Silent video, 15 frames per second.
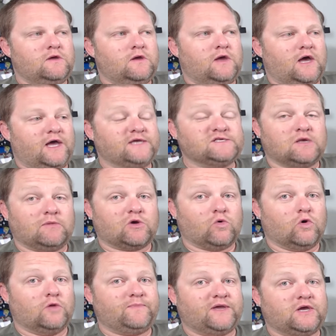uh, Islamic
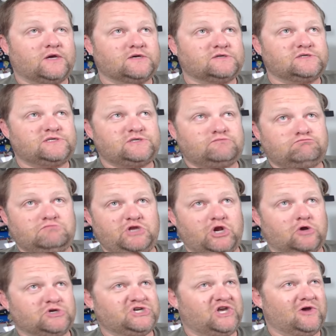world because you
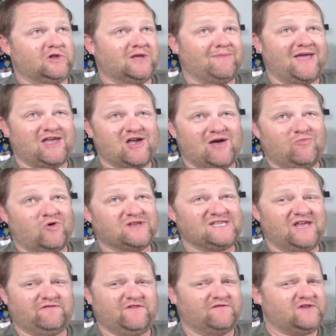know she only make up what
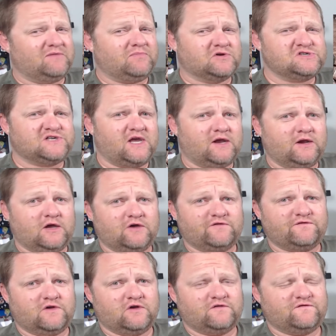10 15% of
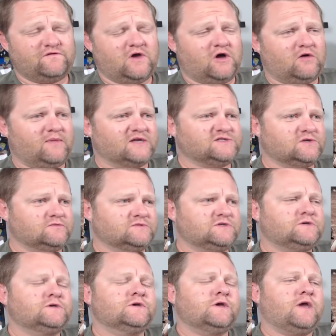of all Muslims
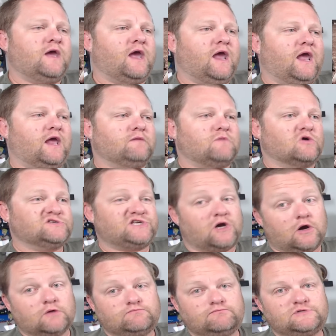and most
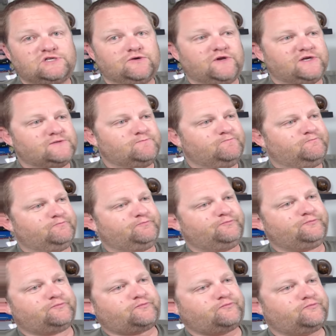are Sunnis
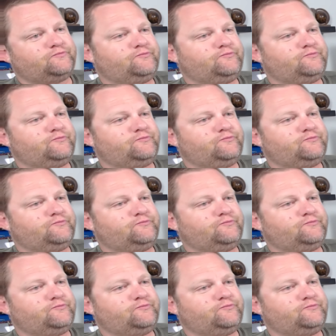helped